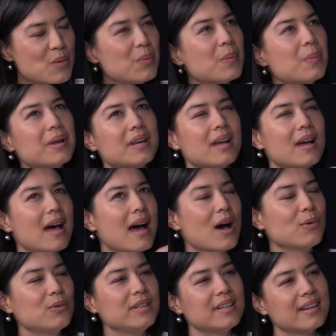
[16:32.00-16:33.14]
But but how
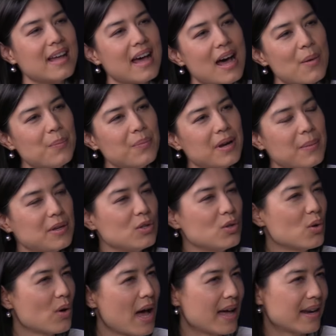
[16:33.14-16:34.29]
did that happen? I mean, you
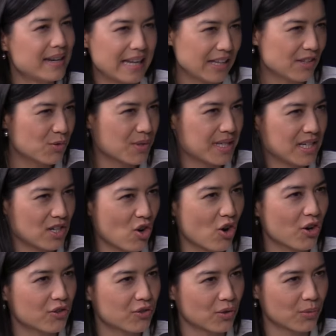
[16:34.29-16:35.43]
had an interest in
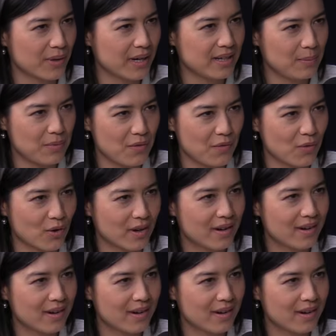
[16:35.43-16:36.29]
art already before.